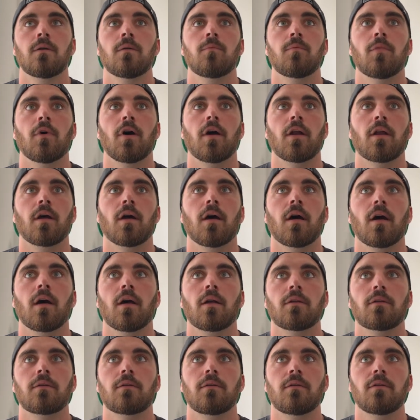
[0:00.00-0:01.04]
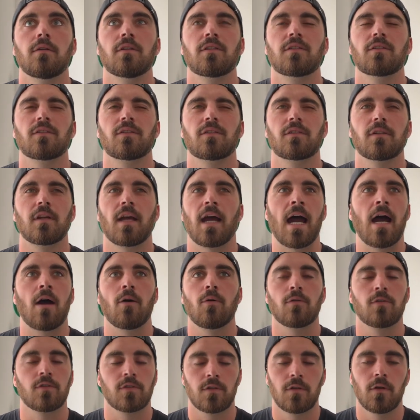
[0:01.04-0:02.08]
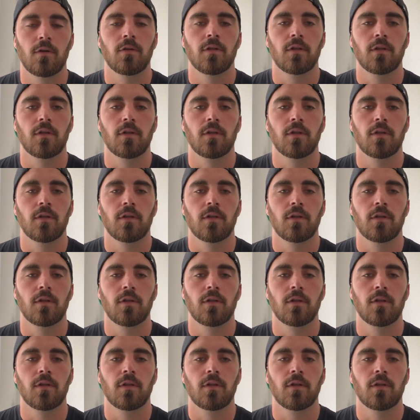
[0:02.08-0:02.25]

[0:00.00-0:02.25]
But this is hours ago